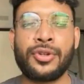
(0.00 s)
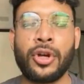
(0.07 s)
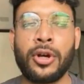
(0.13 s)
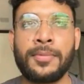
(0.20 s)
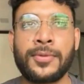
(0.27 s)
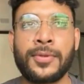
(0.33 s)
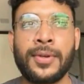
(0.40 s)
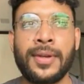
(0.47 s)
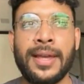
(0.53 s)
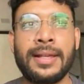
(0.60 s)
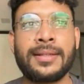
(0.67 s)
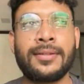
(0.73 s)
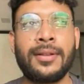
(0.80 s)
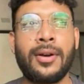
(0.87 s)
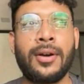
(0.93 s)
job. So
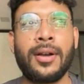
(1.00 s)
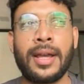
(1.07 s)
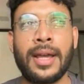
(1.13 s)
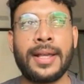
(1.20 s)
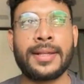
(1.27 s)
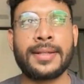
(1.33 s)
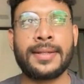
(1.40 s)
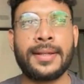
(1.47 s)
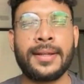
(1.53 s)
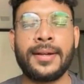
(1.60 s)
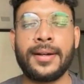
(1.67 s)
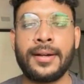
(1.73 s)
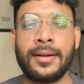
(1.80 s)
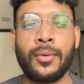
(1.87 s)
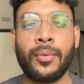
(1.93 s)
as long as
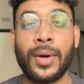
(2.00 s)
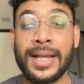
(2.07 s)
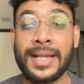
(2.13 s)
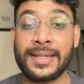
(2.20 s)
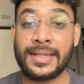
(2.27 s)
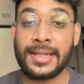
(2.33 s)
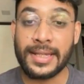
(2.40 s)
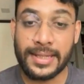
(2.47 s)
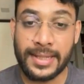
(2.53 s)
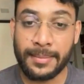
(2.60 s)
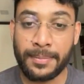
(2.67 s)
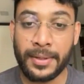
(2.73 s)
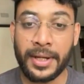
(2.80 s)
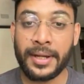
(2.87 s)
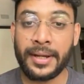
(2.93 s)
one is
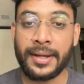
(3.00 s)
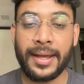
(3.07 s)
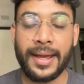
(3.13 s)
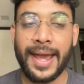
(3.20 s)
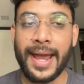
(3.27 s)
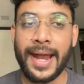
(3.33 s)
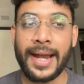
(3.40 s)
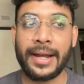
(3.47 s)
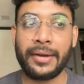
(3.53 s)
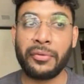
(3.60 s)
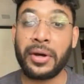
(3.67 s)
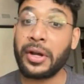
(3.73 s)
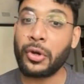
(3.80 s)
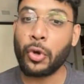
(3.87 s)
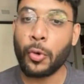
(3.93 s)
disciplined and
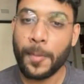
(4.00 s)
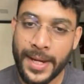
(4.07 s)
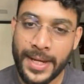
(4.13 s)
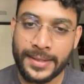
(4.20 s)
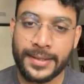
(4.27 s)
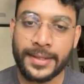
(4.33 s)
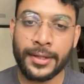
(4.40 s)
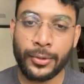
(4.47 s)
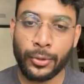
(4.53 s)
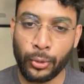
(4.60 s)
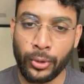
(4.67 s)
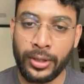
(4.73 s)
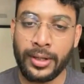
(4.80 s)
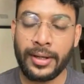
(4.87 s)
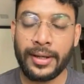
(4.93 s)
one obeys the
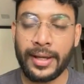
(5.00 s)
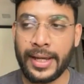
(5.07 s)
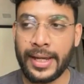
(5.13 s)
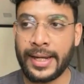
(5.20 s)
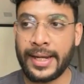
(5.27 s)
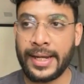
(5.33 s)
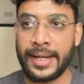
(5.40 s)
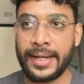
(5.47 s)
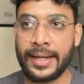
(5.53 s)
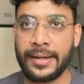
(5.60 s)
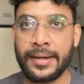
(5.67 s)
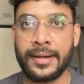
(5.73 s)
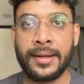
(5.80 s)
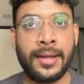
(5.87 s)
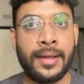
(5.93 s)
rule, and
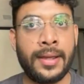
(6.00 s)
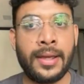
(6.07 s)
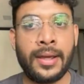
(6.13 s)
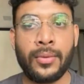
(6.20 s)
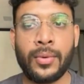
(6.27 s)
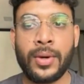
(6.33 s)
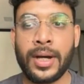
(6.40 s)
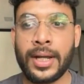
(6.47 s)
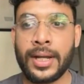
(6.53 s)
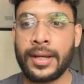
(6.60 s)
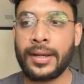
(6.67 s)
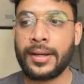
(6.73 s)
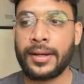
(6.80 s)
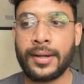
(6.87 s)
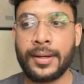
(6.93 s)

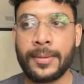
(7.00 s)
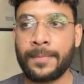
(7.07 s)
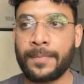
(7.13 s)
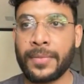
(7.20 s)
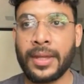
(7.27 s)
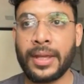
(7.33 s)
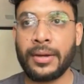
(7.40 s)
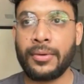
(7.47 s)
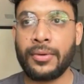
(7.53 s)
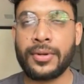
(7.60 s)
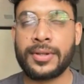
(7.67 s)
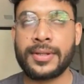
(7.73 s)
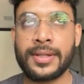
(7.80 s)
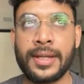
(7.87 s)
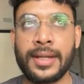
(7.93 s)
one, I
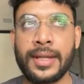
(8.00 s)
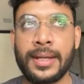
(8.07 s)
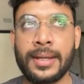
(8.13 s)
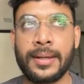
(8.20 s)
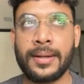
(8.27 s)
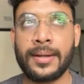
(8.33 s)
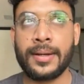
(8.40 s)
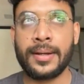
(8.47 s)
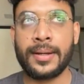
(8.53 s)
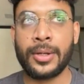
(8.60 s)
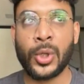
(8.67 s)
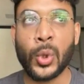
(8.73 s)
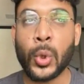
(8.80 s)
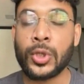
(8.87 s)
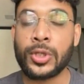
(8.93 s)
would say,
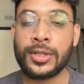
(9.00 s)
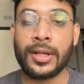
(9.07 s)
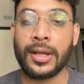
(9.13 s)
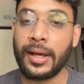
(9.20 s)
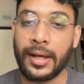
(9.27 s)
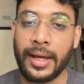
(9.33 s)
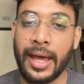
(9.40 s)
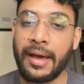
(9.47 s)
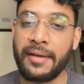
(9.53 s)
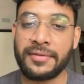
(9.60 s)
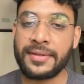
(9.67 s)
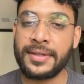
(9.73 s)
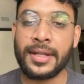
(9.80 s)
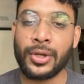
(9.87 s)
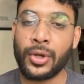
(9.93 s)
knows,
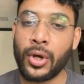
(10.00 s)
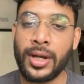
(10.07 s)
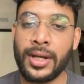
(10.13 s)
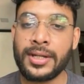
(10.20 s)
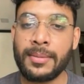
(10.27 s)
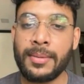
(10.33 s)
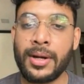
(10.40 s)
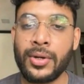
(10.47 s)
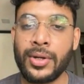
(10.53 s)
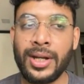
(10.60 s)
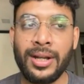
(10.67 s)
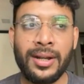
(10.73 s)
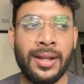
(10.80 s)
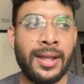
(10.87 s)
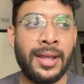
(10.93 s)
has the knowledge about
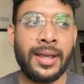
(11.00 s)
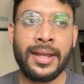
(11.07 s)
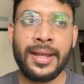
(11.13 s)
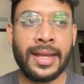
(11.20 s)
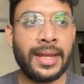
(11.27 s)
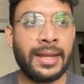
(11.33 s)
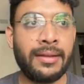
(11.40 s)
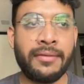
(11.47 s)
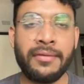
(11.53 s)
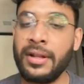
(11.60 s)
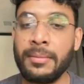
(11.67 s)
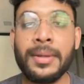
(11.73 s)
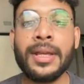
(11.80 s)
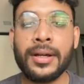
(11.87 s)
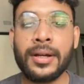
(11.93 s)
it,
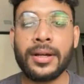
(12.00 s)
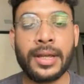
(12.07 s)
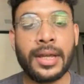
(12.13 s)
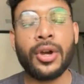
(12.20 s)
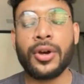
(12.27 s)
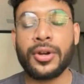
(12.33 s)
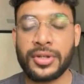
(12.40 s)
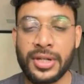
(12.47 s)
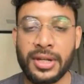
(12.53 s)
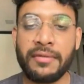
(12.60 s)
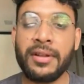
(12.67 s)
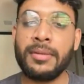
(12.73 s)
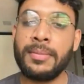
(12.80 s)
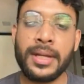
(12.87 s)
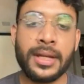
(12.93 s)
he or she
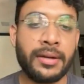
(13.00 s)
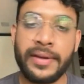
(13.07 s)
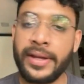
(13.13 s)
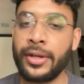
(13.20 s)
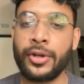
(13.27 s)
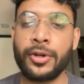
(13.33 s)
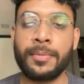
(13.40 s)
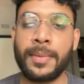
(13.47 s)
will be a very good